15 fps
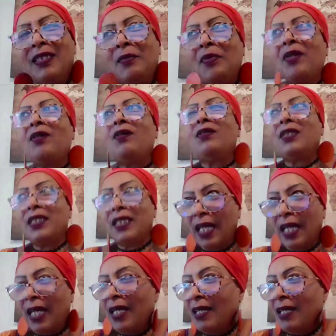typical
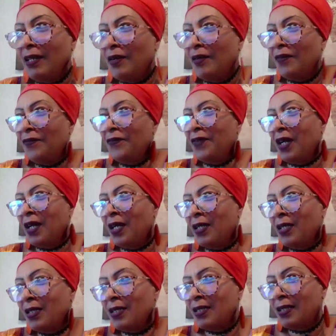day for
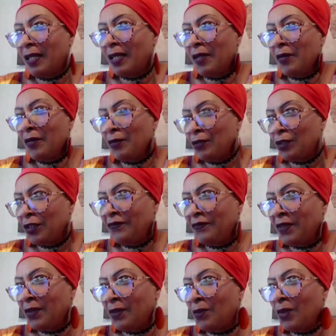us in
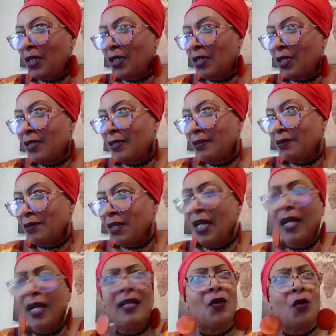Crozierville was
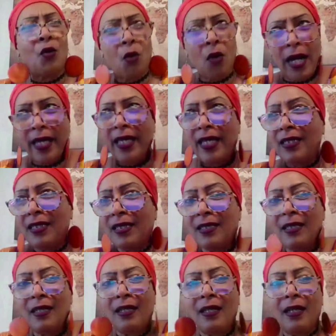kind of quiet.
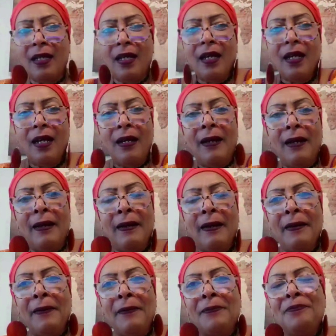
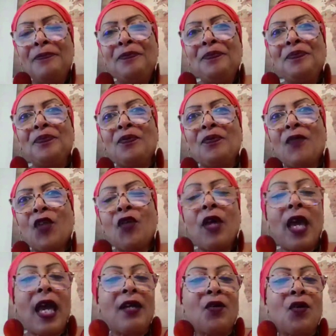
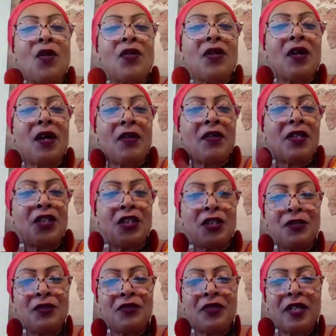You had all the other
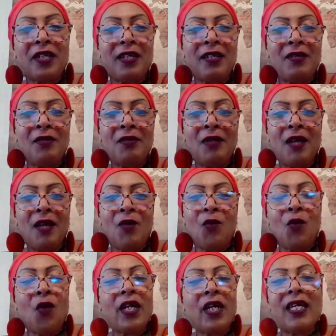children
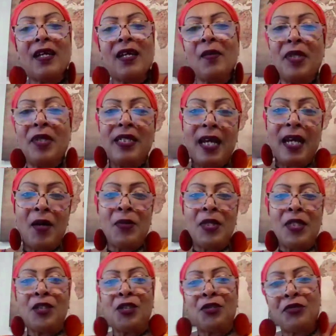walking up and down
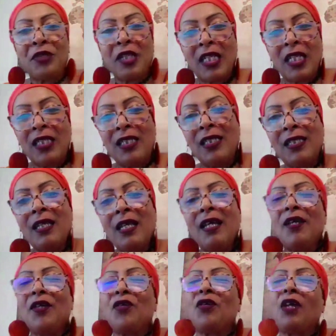the streets.
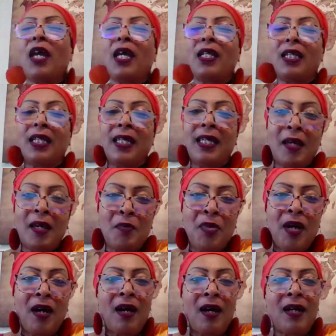You had the
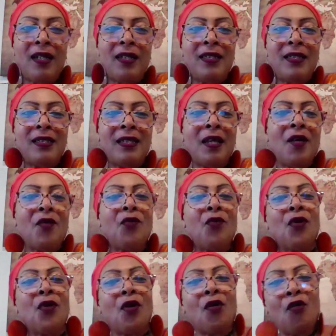Kipards who
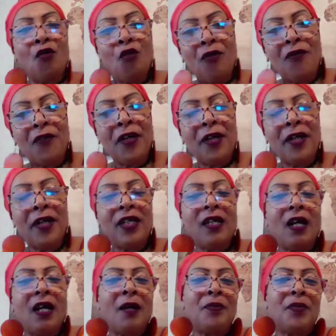will go over
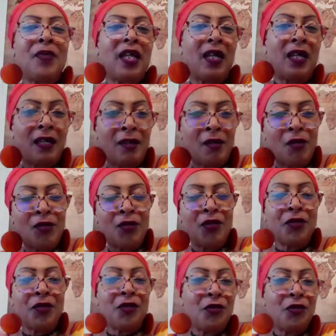up the hill
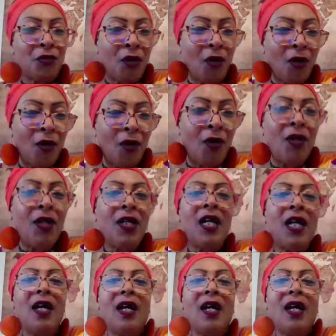to you all.